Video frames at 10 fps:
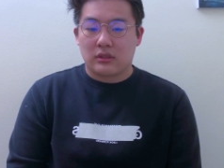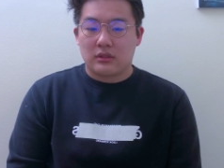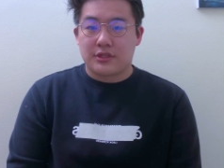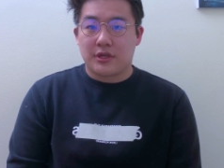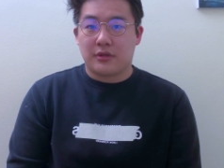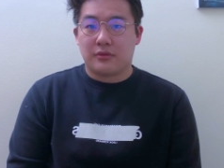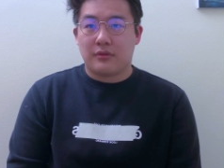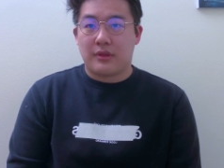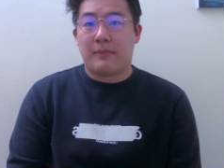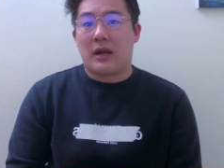So
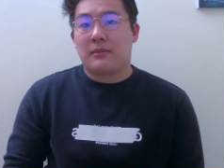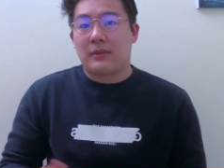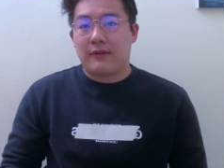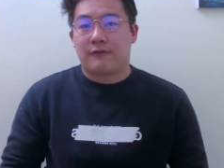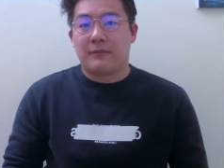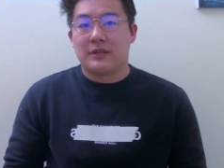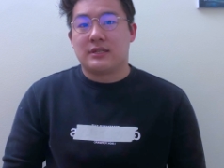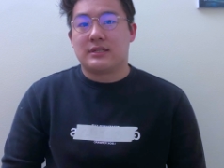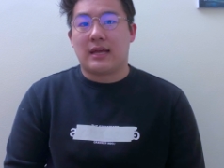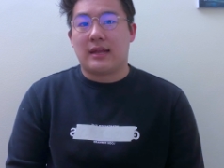the bottom line from this
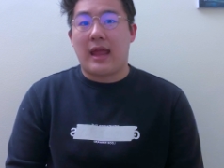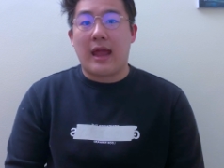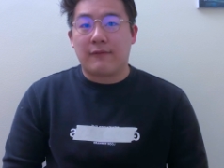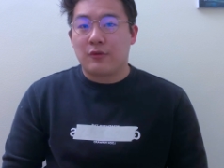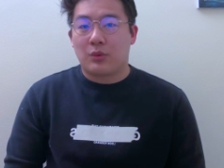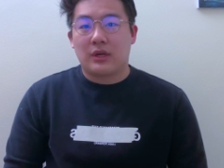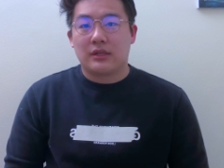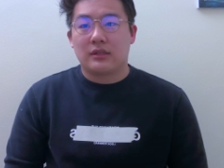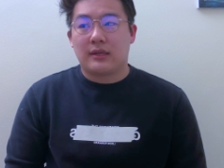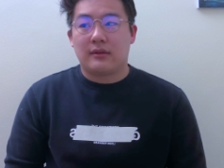is that
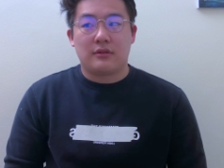everyone,